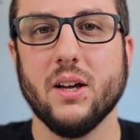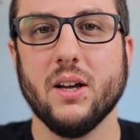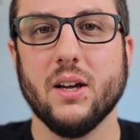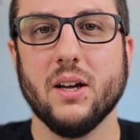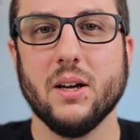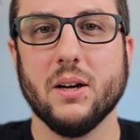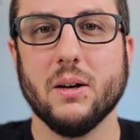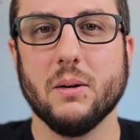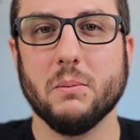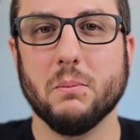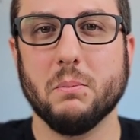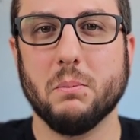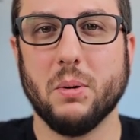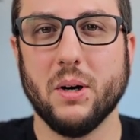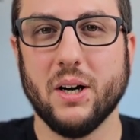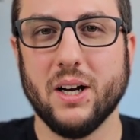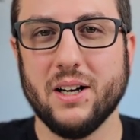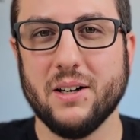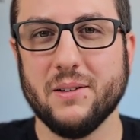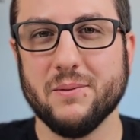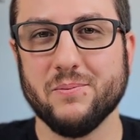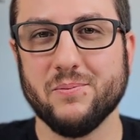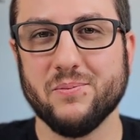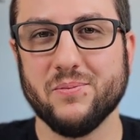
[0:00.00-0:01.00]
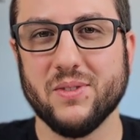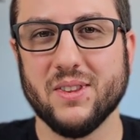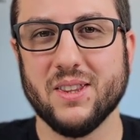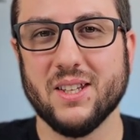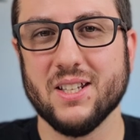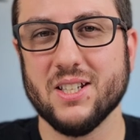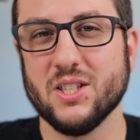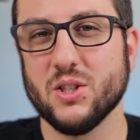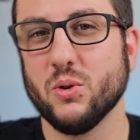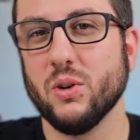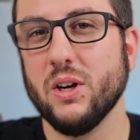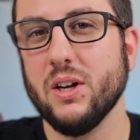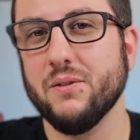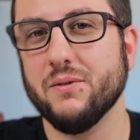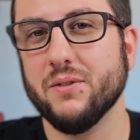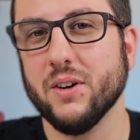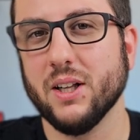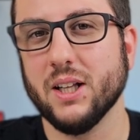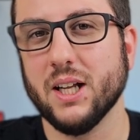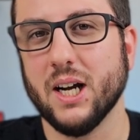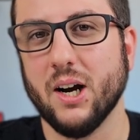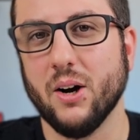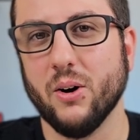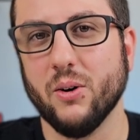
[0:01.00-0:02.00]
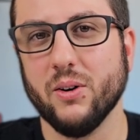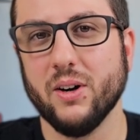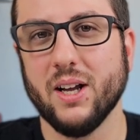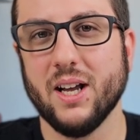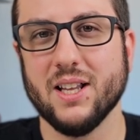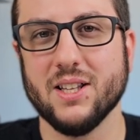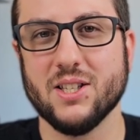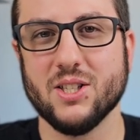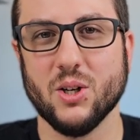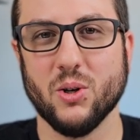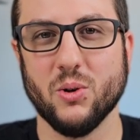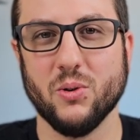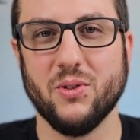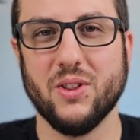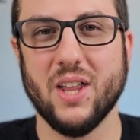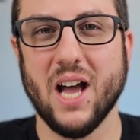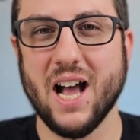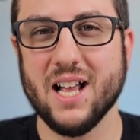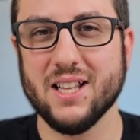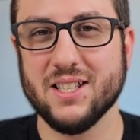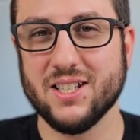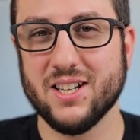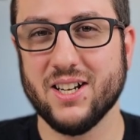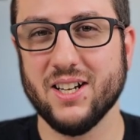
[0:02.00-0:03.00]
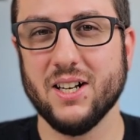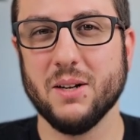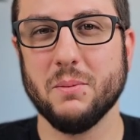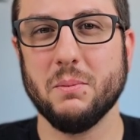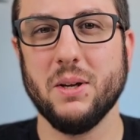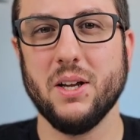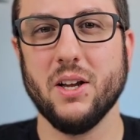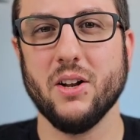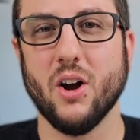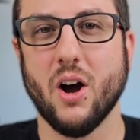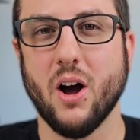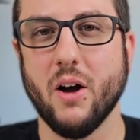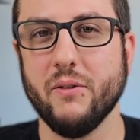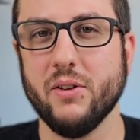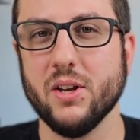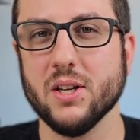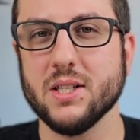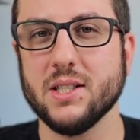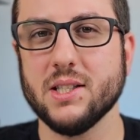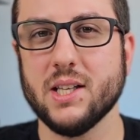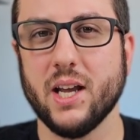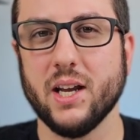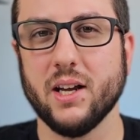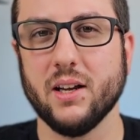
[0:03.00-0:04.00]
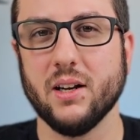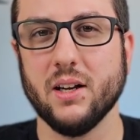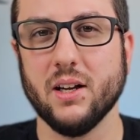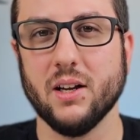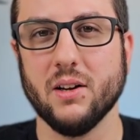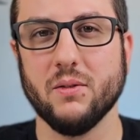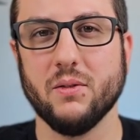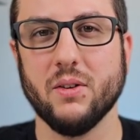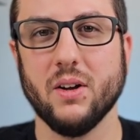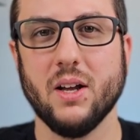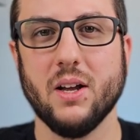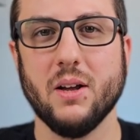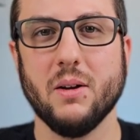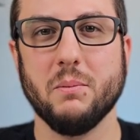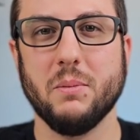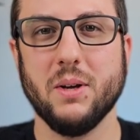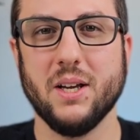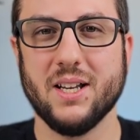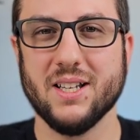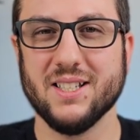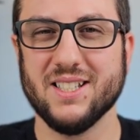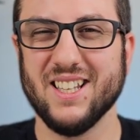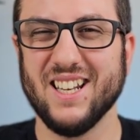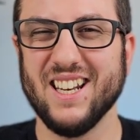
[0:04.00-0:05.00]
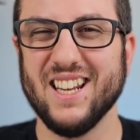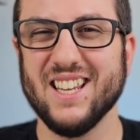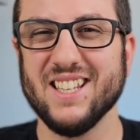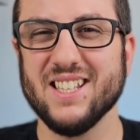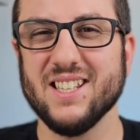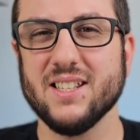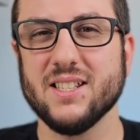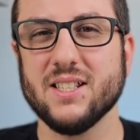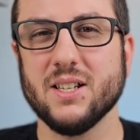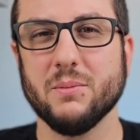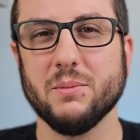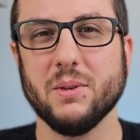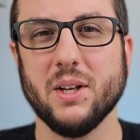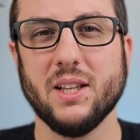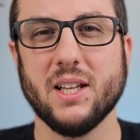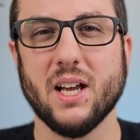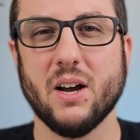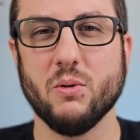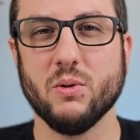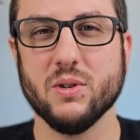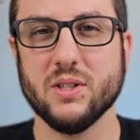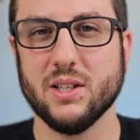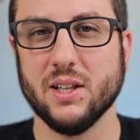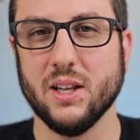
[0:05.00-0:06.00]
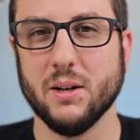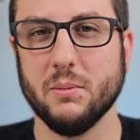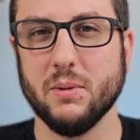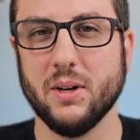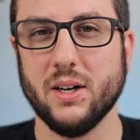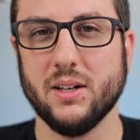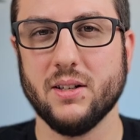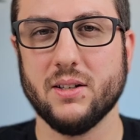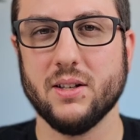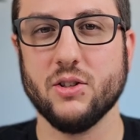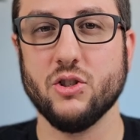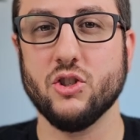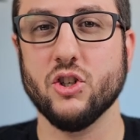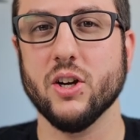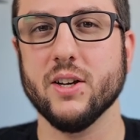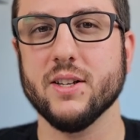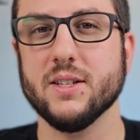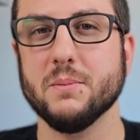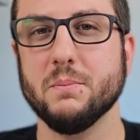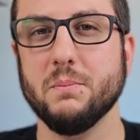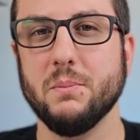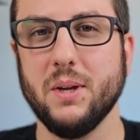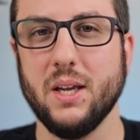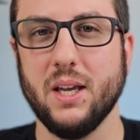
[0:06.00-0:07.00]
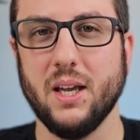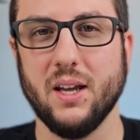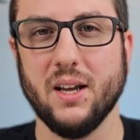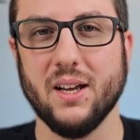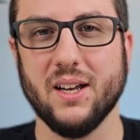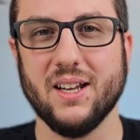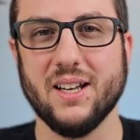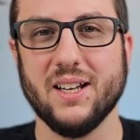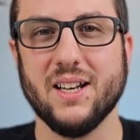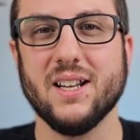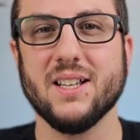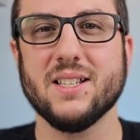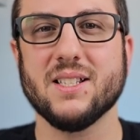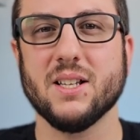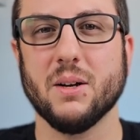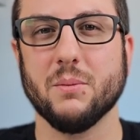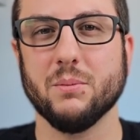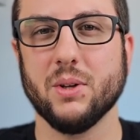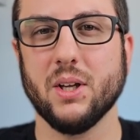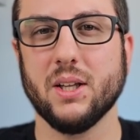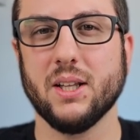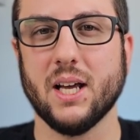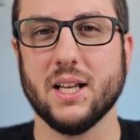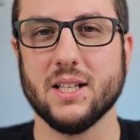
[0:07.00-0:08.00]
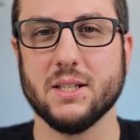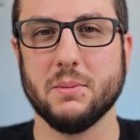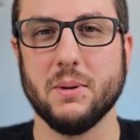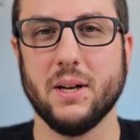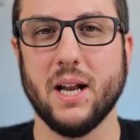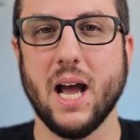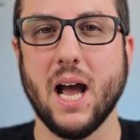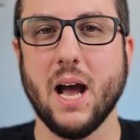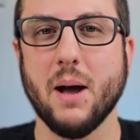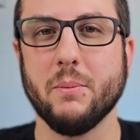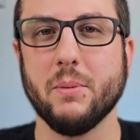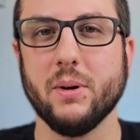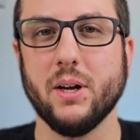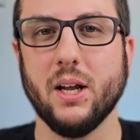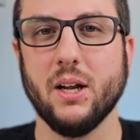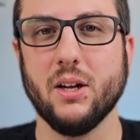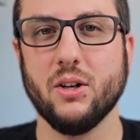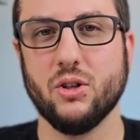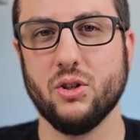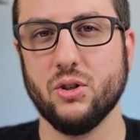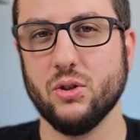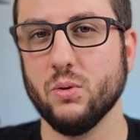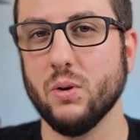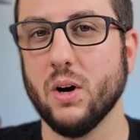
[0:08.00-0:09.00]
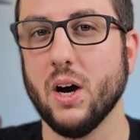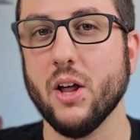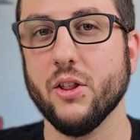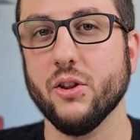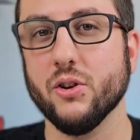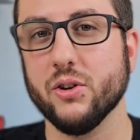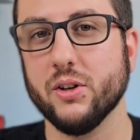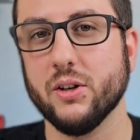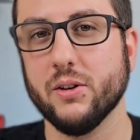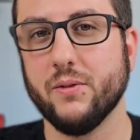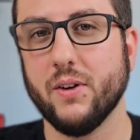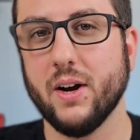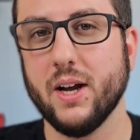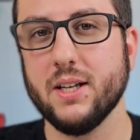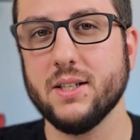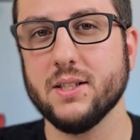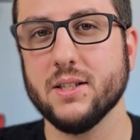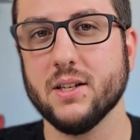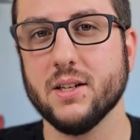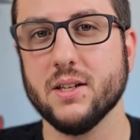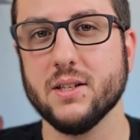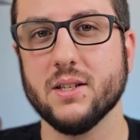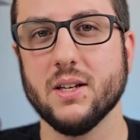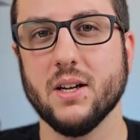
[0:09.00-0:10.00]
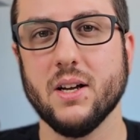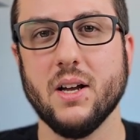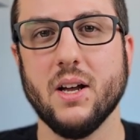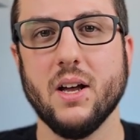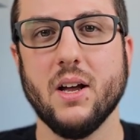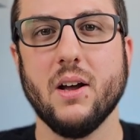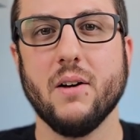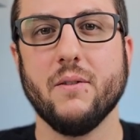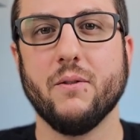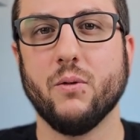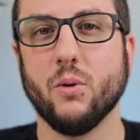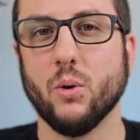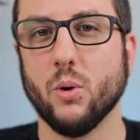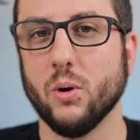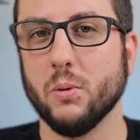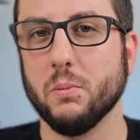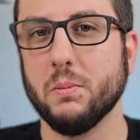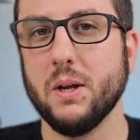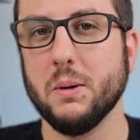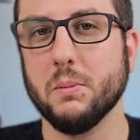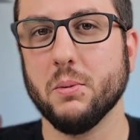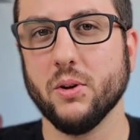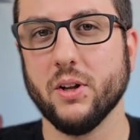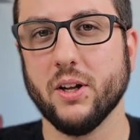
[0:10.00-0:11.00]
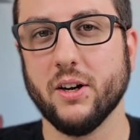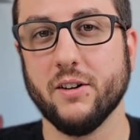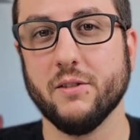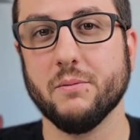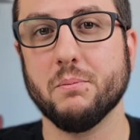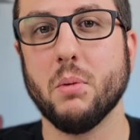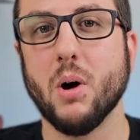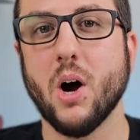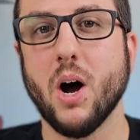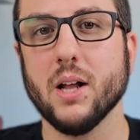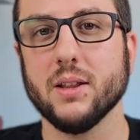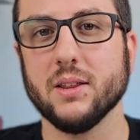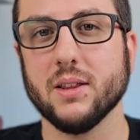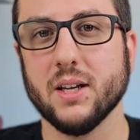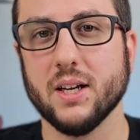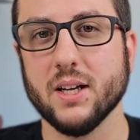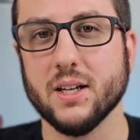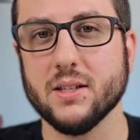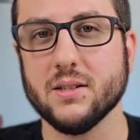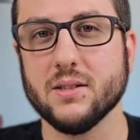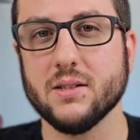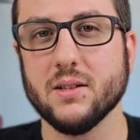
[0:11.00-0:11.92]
But the screen fell out. And so that's going to be an obvious negative because it isn't something that was limited to just me. It is something that's been happening to other devices for people that have bought this.